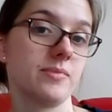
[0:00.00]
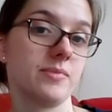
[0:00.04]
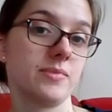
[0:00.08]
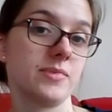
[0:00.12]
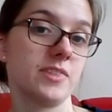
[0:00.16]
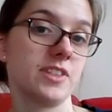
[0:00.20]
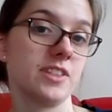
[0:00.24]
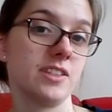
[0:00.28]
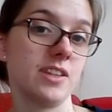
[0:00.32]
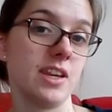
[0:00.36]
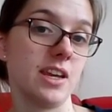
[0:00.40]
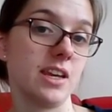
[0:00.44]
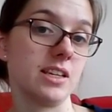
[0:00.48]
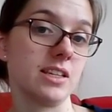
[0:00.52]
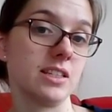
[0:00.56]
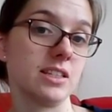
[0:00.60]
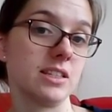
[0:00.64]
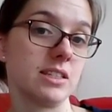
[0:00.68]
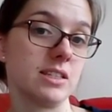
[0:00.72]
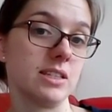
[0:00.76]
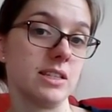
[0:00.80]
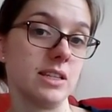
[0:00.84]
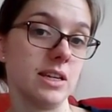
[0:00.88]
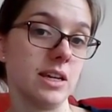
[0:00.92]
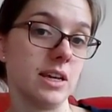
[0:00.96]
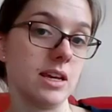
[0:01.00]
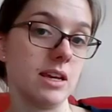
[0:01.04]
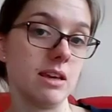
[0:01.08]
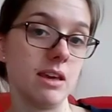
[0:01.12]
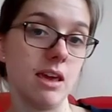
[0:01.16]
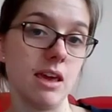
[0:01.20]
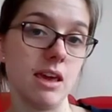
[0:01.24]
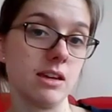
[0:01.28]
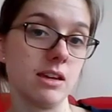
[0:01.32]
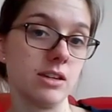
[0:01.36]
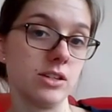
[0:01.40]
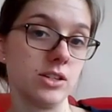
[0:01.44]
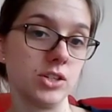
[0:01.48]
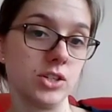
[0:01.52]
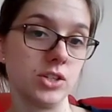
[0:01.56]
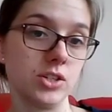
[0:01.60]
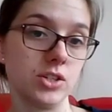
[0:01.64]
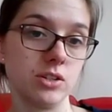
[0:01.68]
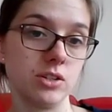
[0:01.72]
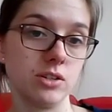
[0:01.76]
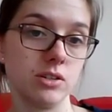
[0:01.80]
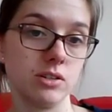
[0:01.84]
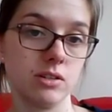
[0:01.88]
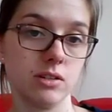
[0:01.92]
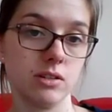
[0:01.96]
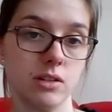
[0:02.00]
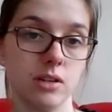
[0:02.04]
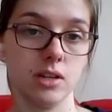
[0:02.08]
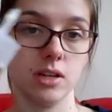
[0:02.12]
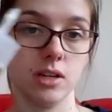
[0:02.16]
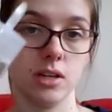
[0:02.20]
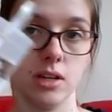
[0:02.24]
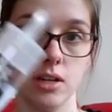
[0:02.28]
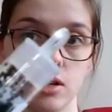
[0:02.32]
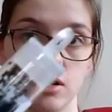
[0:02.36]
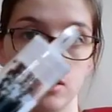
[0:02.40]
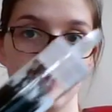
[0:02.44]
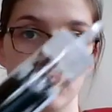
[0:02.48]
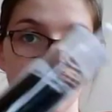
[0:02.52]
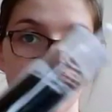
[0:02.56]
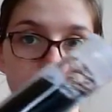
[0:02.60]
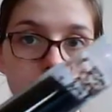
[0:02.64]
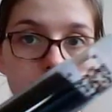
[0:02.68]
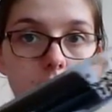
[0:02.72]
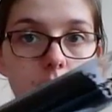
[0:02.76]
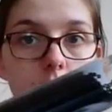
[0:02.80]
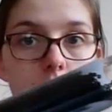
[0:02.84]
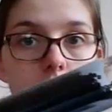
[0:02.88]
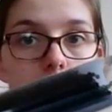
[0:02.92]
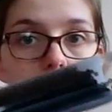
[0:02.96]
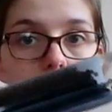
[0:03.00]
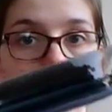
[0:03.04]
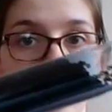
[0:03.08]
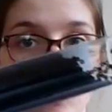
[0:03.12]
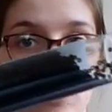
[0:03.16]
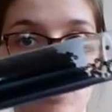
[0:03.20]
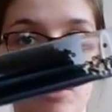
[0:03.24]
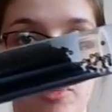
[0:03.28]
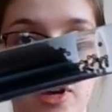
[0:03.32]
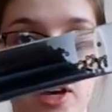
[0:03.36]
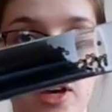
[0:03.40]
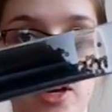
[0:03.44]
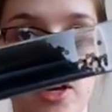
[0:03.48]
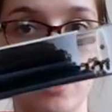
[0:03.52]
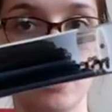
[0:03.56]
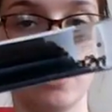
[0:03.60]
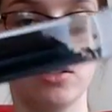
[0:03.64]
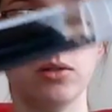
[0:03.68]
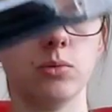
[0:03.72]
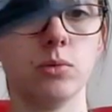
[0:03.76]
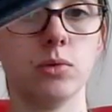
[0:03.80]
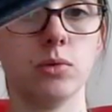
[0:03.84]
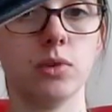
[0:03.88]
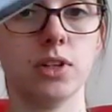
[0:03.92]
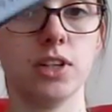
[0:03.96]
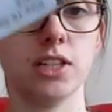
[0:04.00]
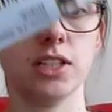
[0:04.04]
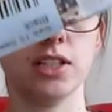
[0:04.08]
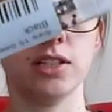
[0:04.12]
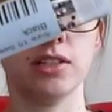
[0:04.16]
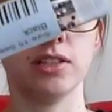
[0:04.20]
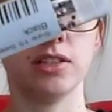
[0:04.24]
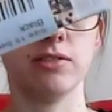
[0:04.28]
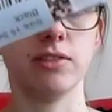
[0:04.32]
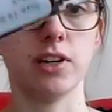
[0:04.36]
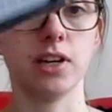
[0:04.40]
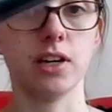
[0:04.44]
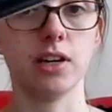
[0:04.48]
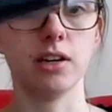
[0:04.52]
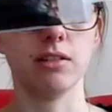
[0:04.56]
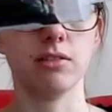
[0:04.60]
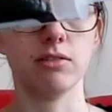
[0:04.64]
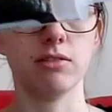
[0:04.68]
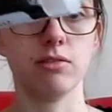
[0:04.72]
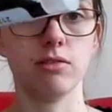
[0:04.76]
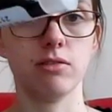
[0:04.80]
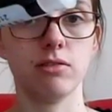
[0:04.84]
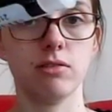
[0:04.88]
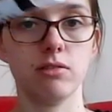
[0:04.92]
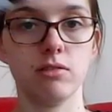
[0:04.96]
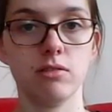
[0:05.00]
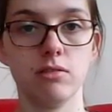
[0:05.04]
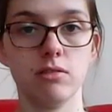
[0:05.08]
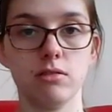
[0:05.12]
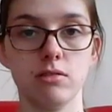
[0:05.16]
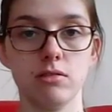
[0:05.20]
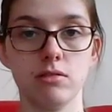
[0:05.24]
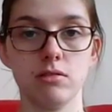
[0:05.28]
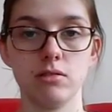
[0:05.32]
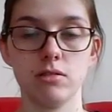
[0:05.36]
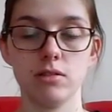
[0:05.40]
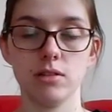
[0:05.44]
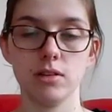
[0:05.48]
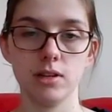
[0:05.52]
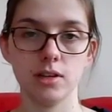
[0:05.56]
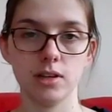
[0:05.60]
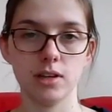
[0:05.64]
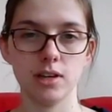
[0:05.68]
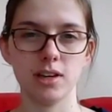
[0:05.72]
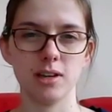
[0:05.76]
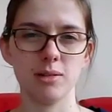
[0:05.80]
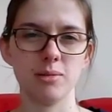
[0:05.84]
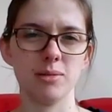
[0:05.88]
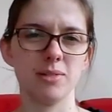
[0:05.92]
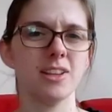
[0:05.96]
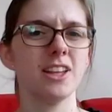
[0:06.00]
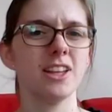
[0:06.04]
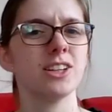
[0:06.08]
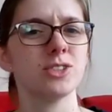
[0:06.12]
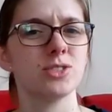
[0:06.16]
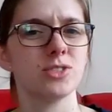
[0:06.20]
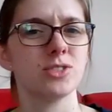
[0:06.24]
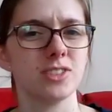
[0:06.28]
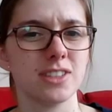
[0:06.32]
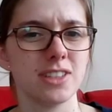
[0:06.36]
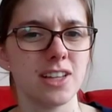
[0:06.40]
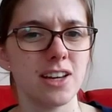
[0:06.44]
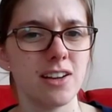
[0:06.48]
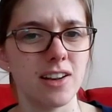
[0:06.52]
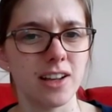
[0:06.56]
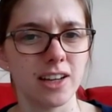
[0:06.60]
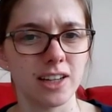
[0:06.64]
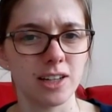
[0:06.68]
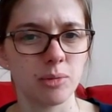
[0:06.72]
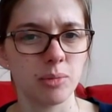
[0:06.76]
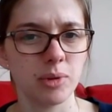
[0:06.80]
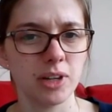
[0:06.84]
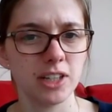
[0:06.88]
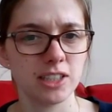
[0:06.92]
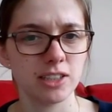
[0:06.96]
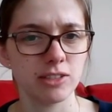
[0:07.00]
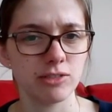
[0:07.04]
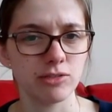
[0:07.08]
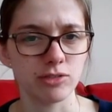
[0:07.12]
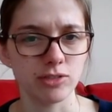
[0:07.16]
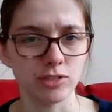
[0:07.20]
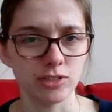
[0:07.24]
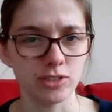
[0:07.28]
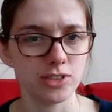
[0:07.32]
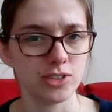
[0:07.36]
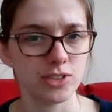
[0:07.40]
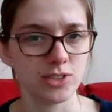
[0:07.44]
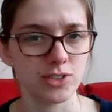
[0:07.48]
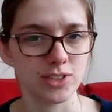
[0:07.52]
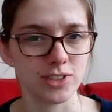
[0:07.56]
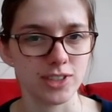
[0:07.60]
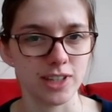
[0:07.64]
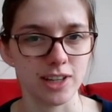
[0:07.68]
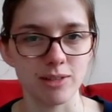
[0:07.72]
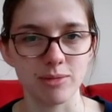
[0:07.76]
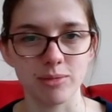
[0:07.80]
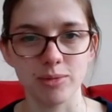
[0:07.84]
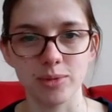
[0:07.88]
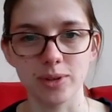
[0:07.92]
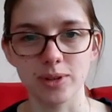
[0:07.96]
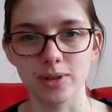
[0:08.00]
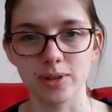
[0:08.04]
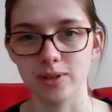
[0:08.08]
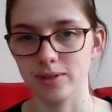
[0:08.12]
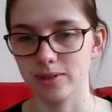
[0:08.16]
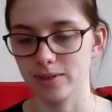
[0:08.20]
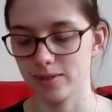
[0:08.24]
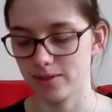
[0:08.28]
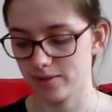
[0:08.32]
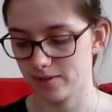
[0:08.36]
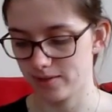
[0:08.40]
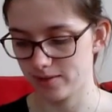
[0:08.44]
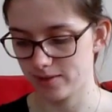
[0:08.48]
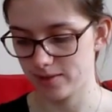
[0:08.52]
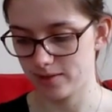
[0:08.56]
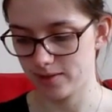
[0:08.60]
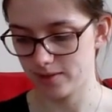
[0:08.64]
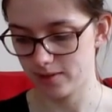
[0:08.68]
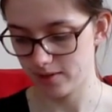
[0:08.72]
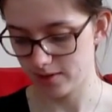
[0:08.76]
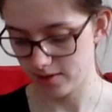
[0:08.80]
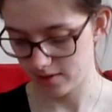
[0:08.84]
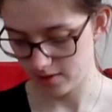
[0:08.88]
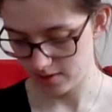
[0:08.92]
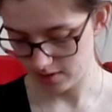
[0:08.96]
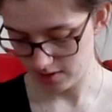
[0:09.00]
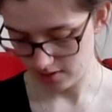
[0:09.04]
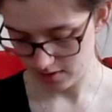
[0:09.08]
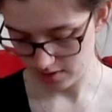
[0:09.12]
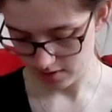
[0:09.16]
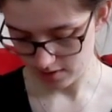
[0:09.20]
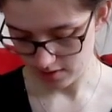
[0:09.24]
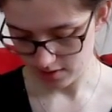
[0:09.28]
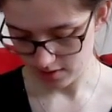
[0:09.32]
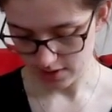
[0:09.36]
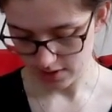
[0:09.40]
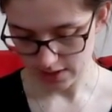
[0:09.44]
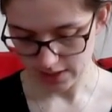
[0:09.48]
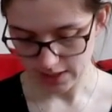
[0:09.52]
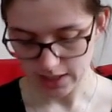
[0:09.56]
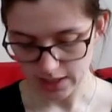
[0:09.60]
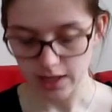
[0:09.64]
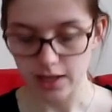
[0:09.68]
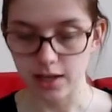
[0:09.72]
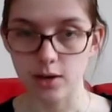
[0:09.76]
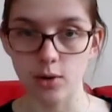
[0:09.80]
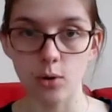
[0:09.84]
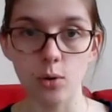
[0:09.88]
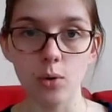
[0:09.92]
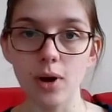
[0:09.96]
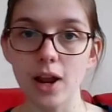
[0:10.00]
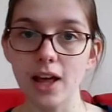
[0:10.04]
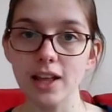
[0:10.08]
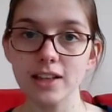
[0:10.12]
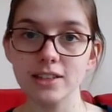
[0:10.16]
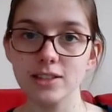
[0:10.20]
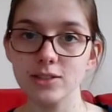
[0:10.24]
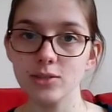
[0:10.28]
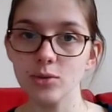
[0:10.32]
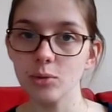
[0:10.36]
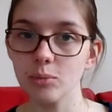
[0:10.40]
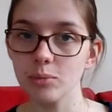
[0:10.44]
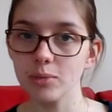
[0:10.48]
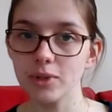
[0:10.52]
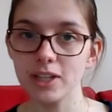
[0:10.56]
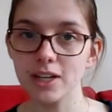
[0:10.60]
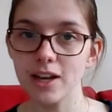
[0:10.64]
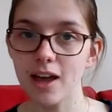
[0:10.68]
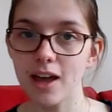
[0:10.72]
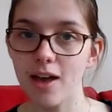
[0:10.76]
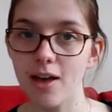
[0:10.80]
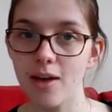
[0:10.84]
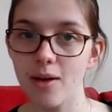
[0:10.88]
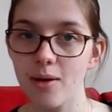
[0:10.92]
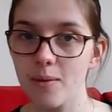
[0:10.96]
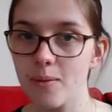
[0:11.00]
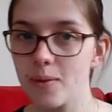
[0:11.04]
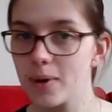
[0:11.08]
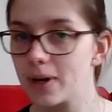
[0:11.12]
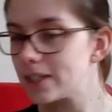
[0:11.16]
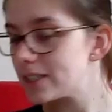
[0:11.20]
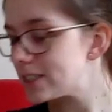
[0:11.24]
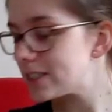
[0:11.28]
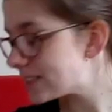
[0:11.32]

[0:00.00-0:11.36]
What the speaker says: £2.60-ish, but I only paid £1.95. I mean, that doesn't sound like a big difference, does it? But it all adds up, you know.